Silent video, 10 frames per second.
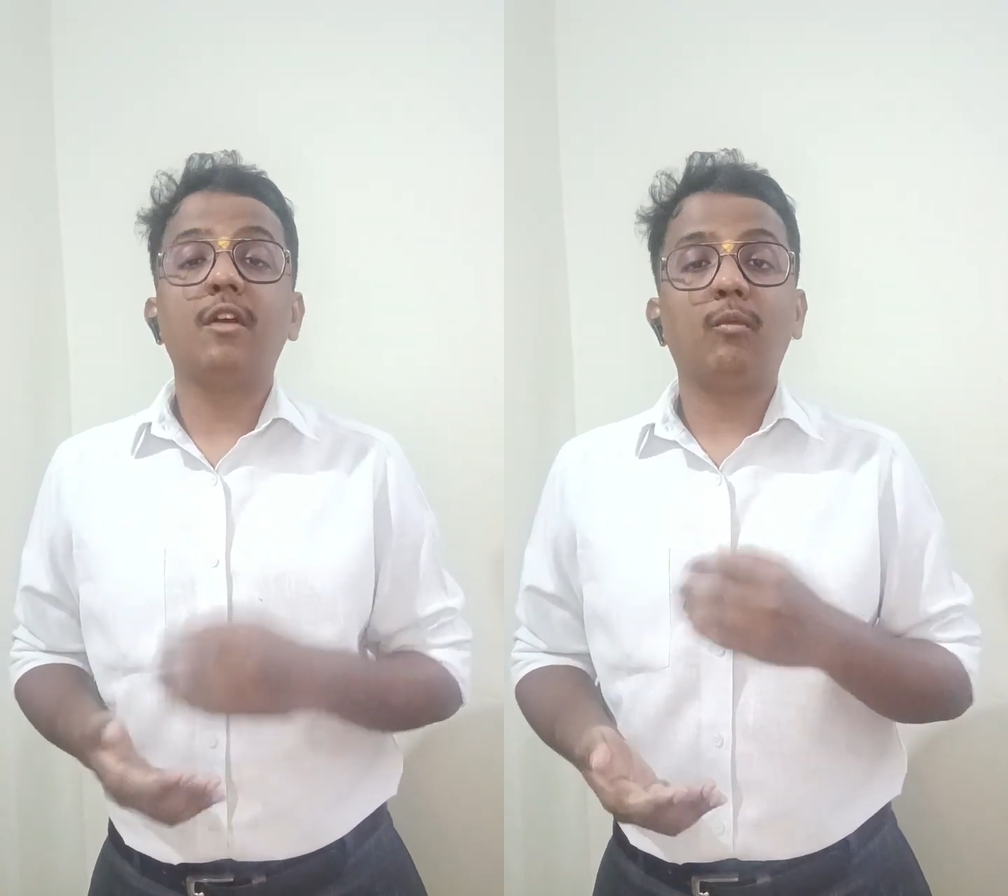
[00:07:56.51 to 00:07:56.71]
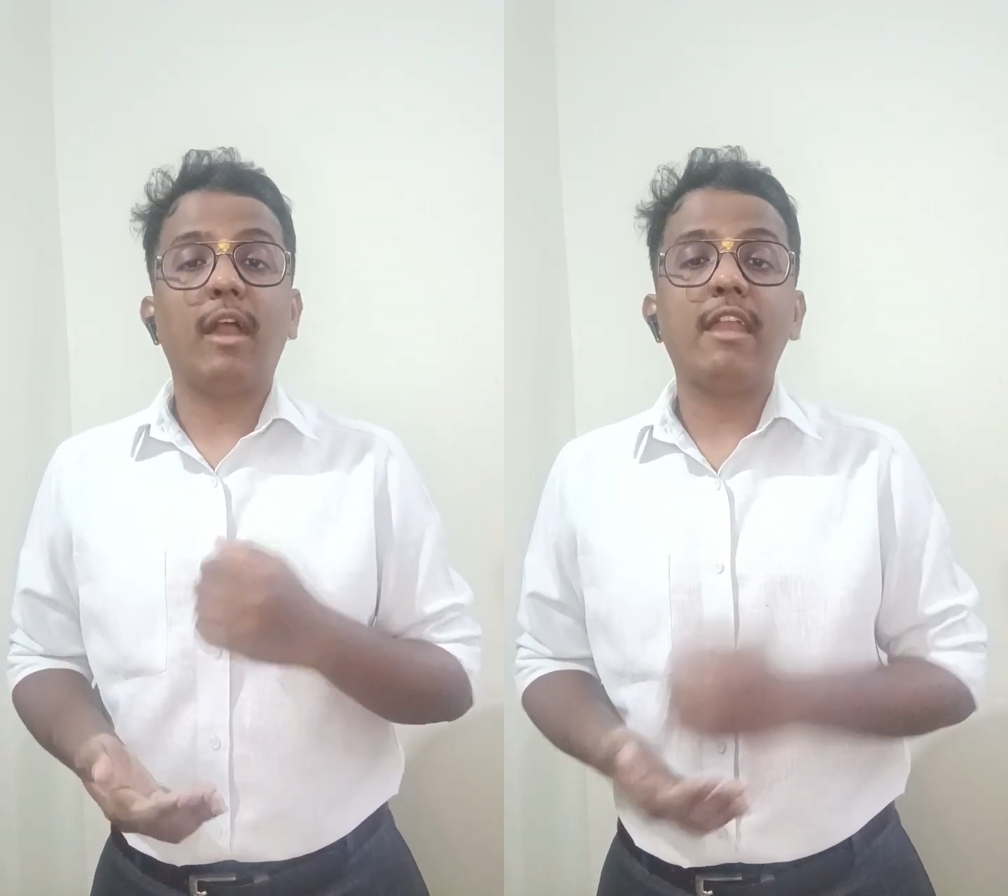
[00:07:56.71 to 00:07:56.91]

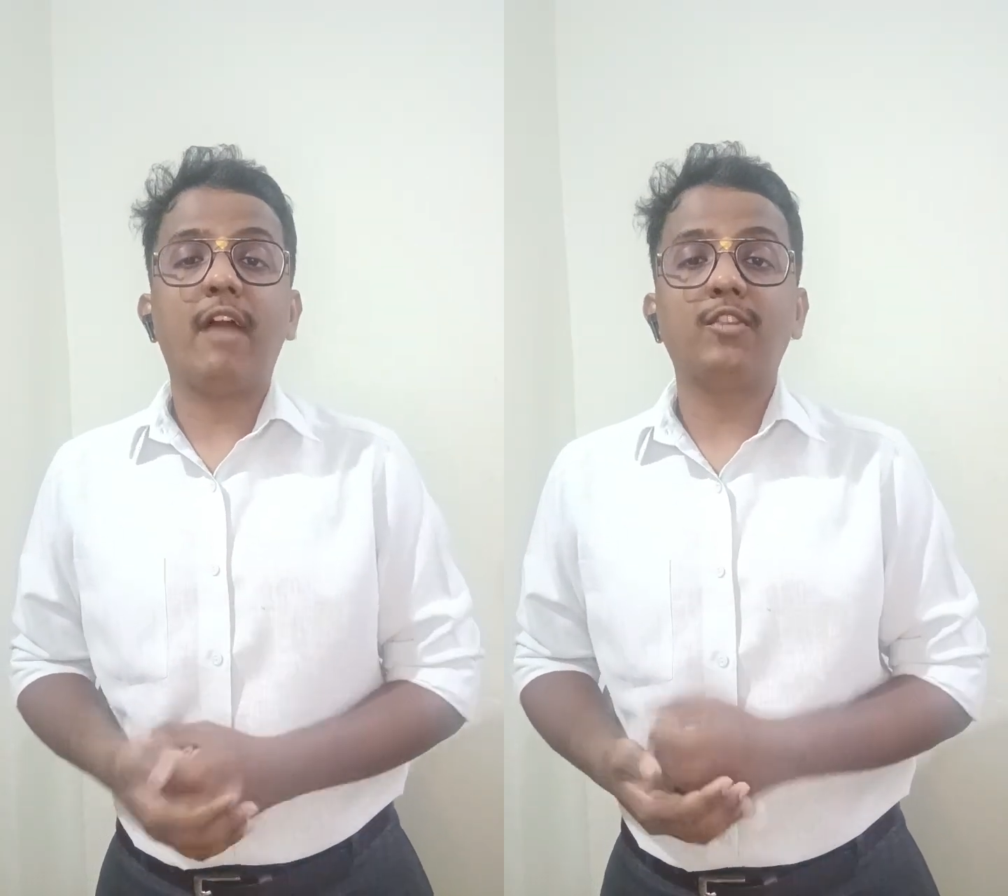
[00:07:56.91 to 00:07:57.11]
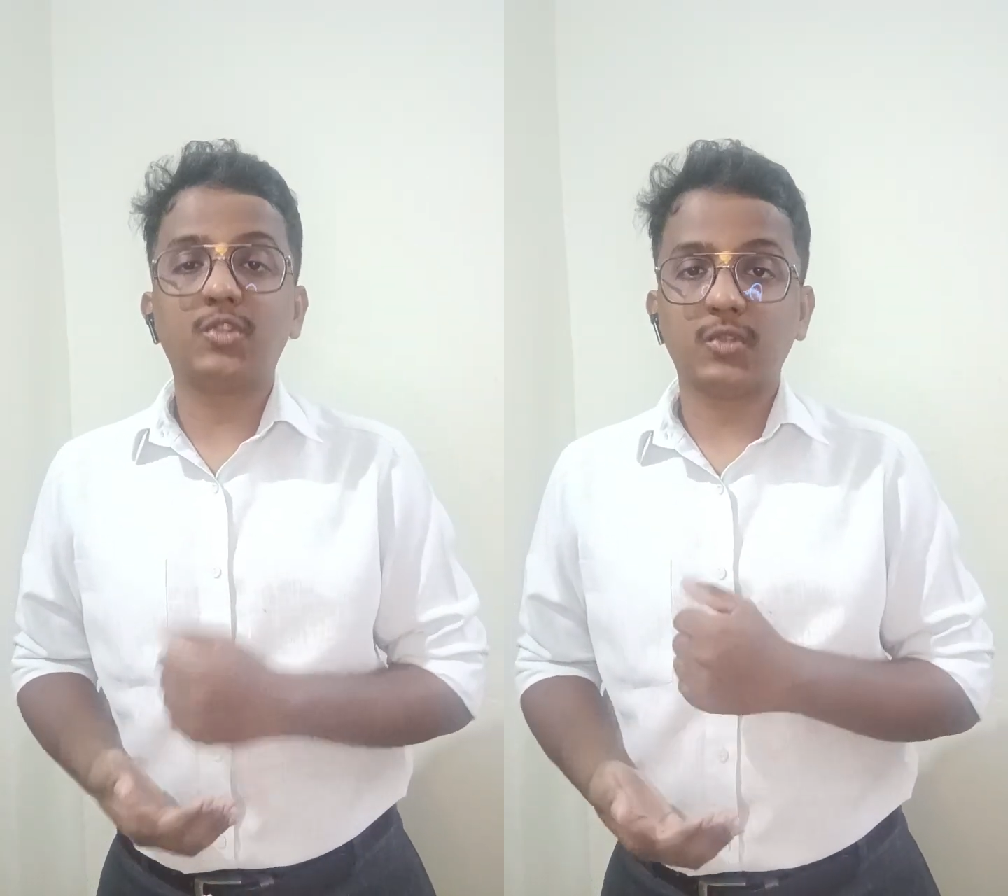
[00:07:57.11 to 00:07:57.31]
why you
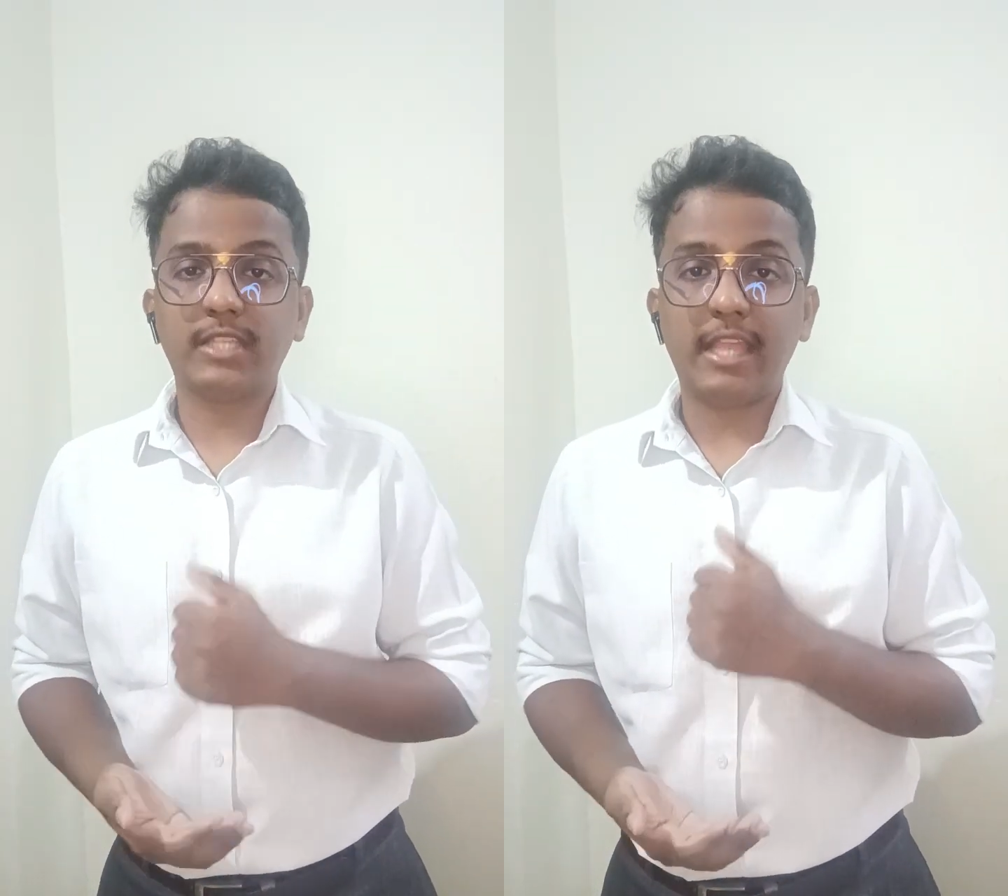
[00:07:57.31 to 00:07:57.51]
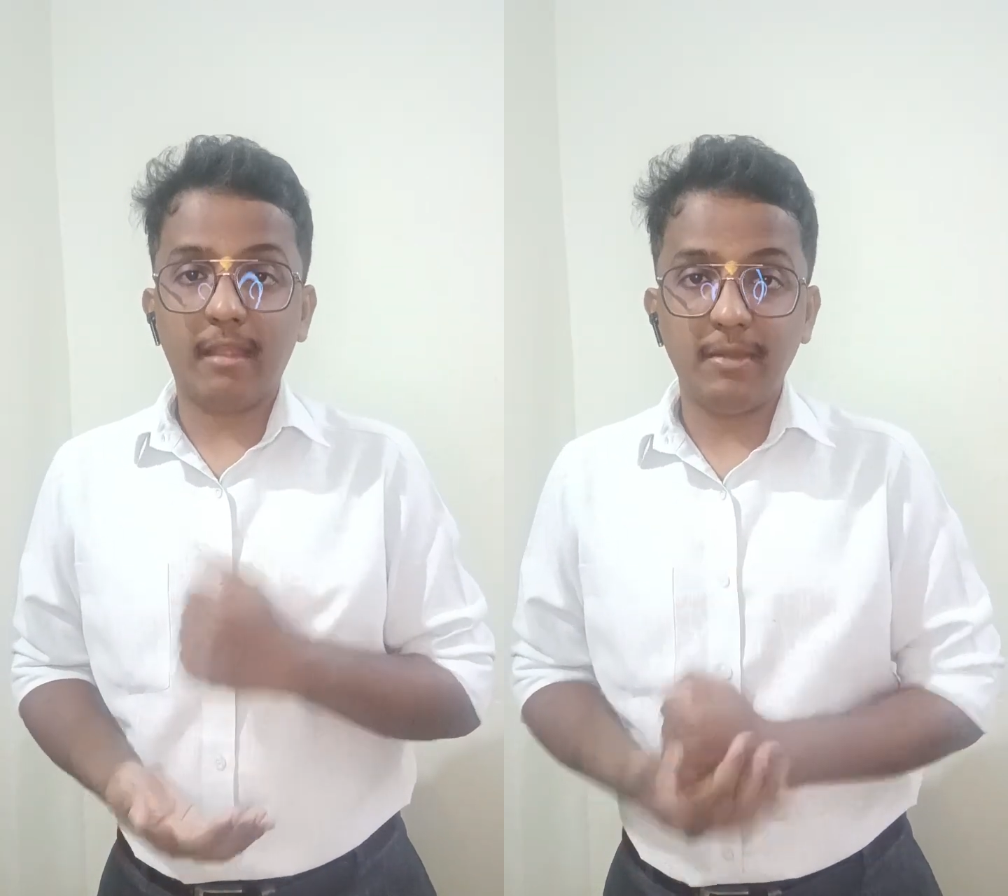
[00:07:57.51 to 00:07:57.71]
have to choose the
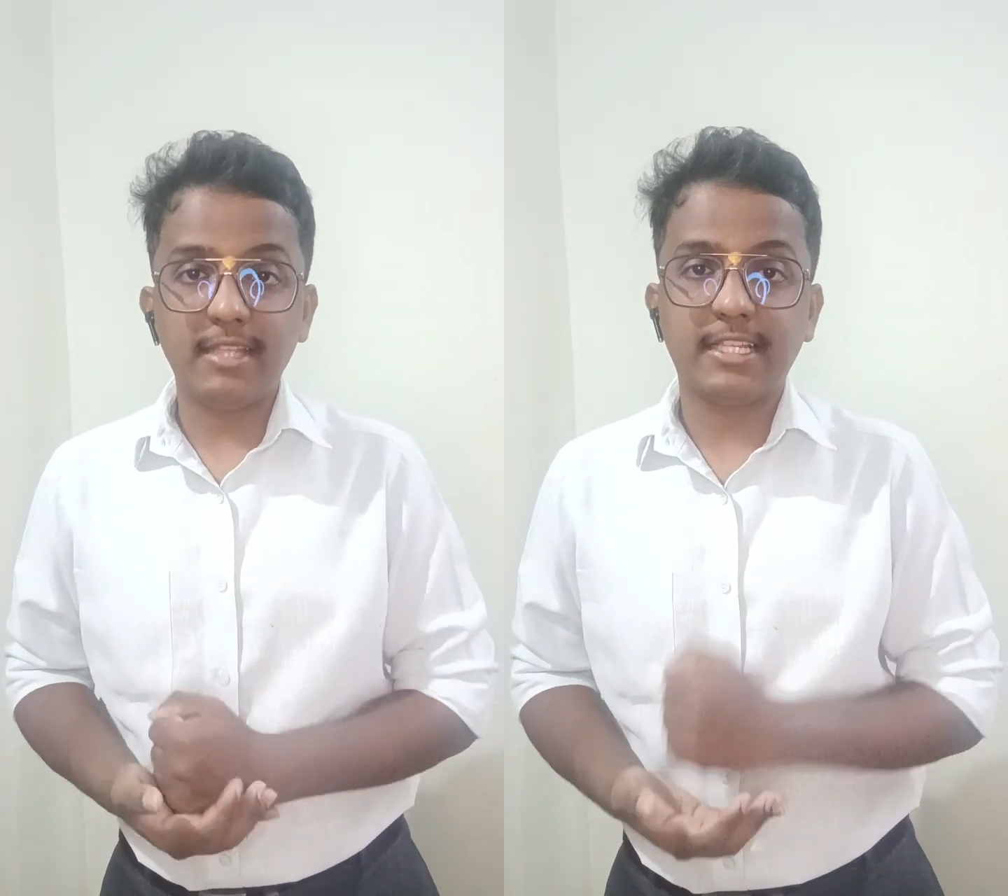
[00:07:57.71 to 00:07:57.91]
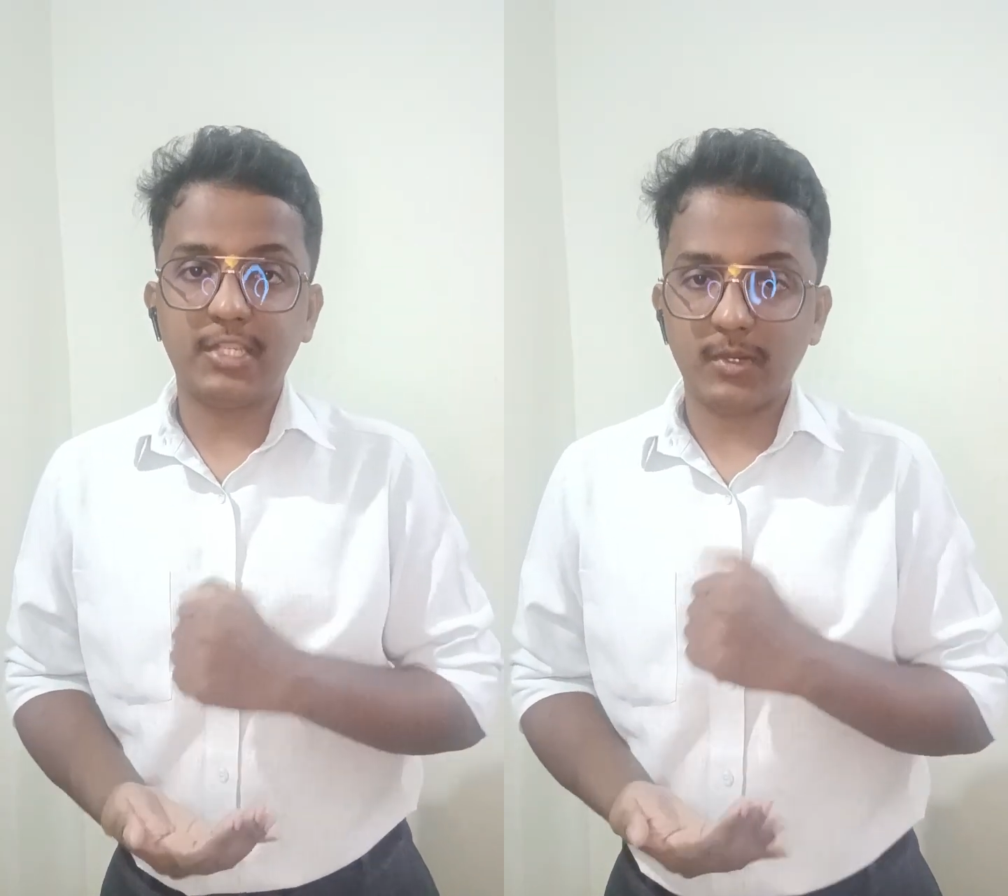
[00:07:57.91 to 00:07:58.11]

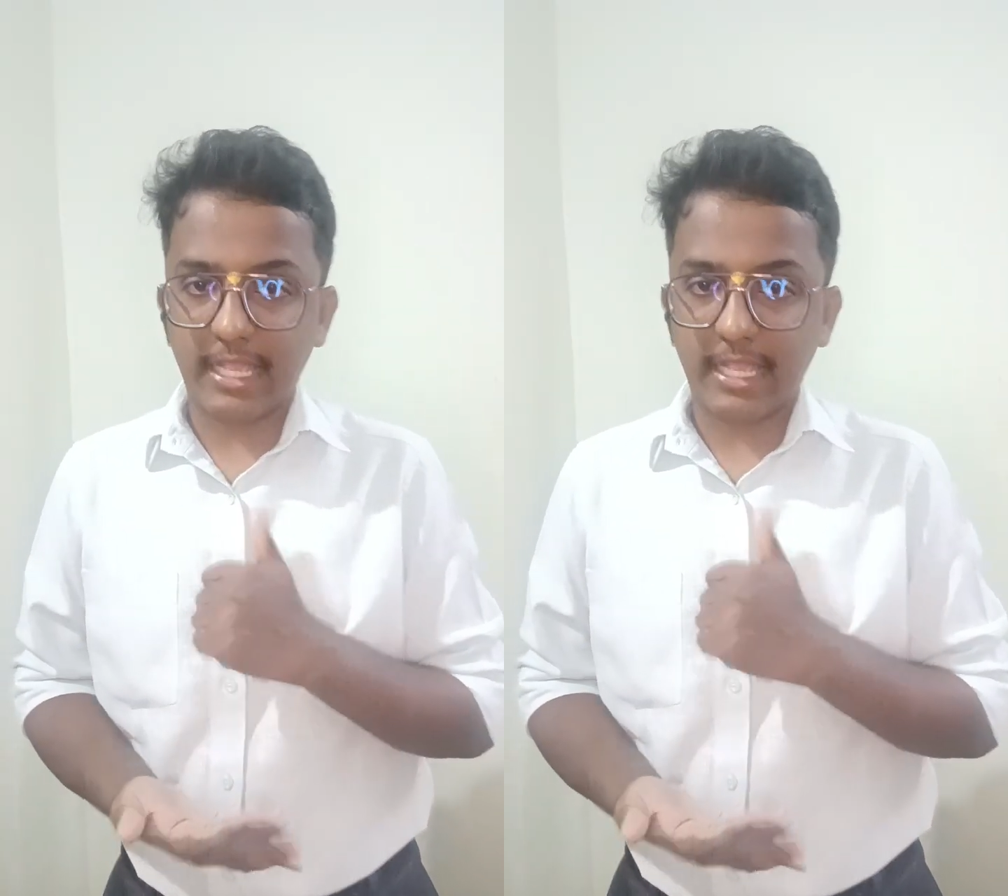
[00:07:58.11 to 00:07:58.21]
MDS Achievers